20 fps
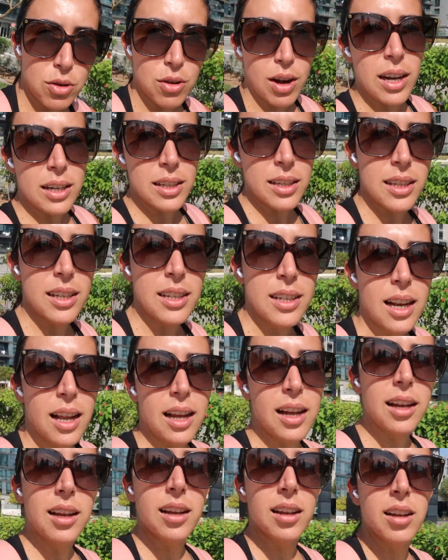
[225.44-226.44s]
granted
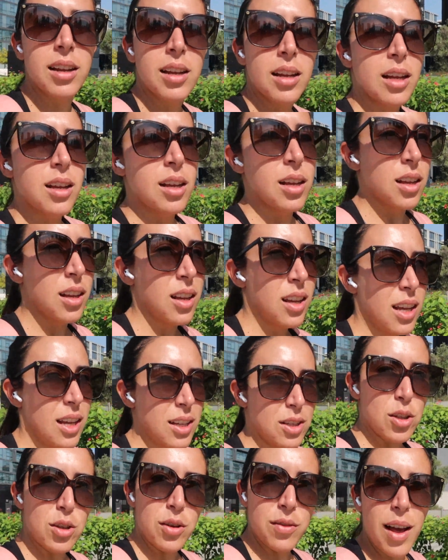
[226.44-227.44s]
like
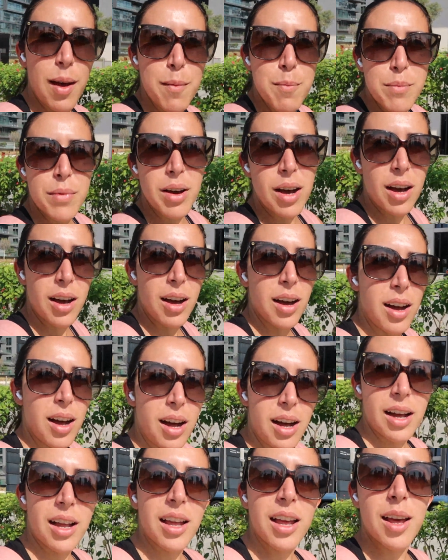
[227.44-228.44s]
it's November
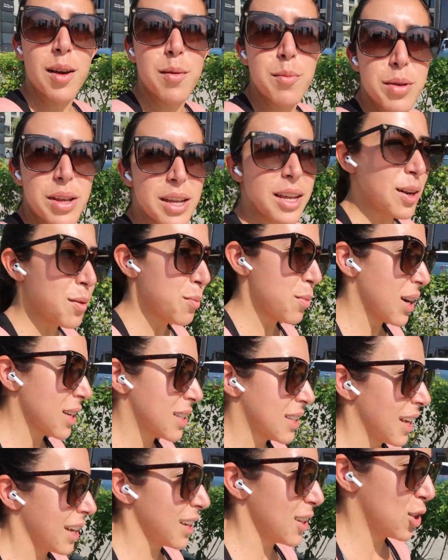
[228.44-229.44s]
I am in my
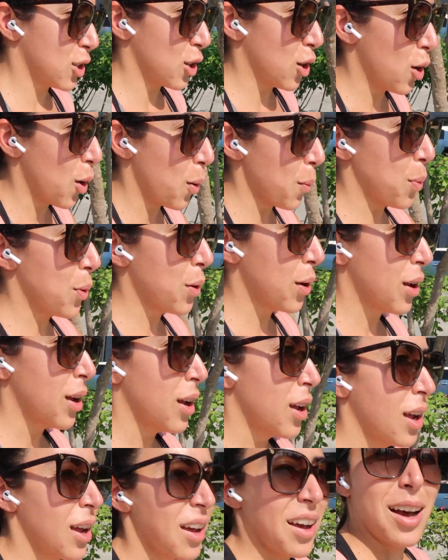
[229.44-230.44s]
tank top
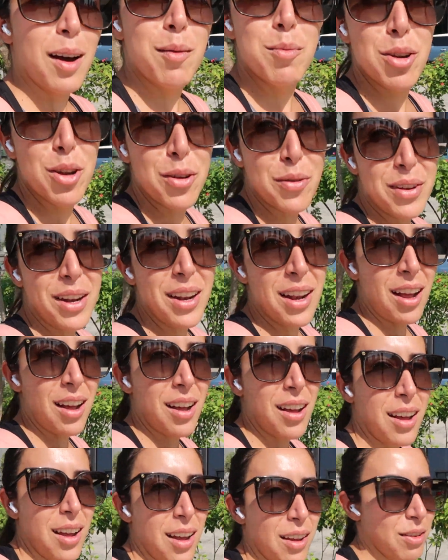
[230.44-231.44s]
I'm loving
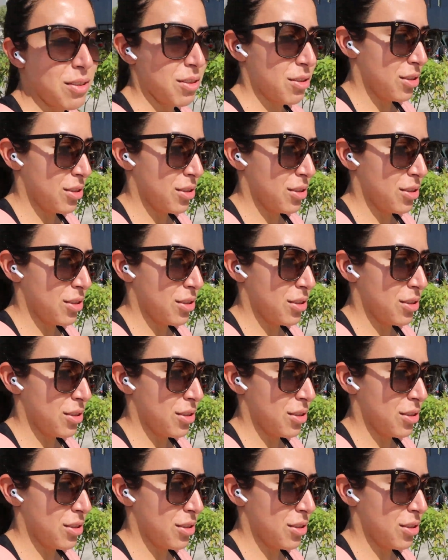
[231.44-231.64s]
life